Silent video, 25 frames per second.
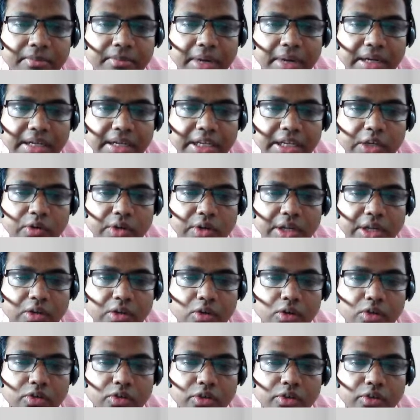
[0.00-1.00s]
but new
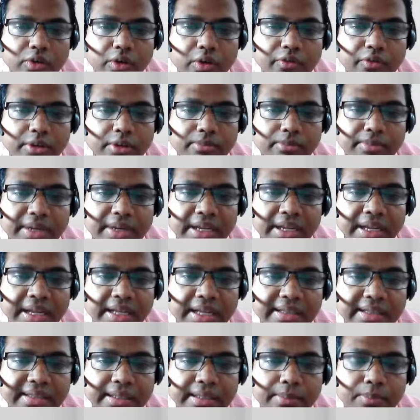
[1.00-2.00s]
technologies often bring
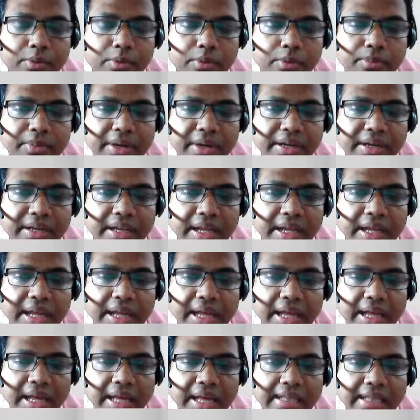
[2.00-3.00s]
health improvement,
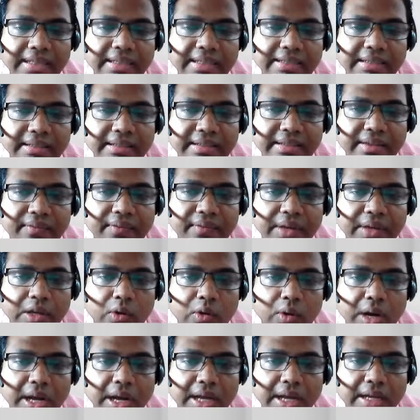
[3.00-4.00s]
and this is a
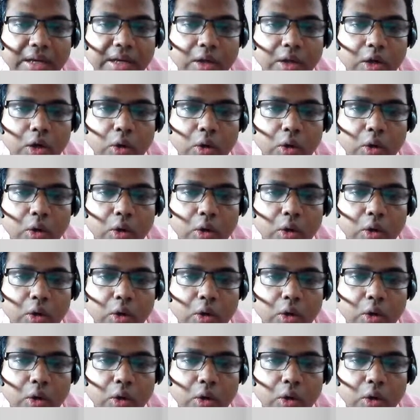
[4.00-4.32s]
value higher.